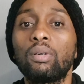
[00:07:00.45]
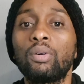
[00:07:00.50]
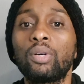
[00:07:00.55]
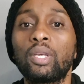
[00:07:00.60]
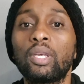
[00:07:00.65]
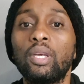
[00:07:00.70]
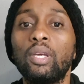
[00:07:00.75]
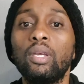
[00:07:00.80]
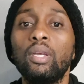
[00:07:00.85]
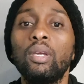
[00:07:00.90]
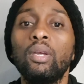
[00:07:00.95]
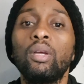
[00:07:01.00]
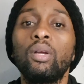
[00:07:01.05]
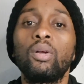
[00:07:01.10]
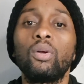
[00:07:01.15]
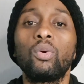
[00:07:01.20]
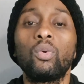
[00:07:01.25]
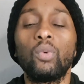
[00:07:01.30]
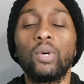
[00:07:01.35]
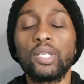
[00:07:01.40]
okay,
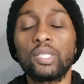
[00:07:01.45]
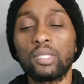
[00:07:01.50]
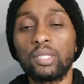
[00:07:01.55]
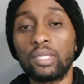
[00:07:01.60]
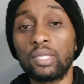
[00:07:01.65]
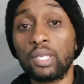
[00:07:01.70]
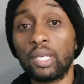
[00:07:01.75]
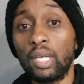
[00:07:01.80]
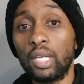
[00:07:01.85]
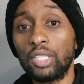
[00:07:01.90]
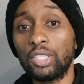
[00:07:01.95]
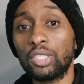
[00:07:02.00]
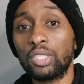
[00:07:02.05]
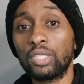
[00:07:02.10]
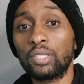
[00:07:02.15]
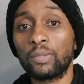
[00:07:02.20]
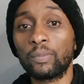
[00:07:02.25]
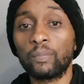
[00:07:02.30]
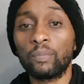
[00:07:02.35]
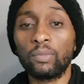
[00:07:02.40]
was this cash?
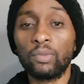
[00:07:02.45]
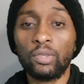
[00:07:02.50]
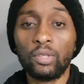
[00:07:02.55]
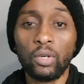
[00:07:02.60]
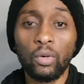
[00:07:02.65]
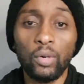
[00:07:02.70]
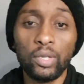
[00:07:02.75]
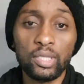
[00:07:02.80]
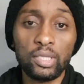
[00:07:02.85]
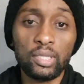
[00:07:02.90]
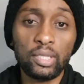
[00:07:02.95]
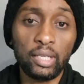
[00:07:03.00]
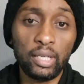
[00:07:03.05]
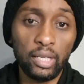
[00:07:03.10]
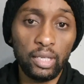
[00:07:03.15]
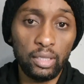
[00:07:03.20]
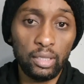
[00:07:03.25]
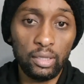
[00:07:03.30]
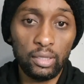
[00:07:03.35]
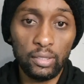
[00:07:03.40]
Was it
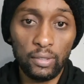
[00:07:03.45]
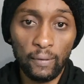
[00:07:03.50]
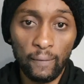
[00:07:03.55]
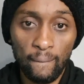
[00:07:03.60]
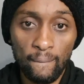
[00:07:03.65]
credit?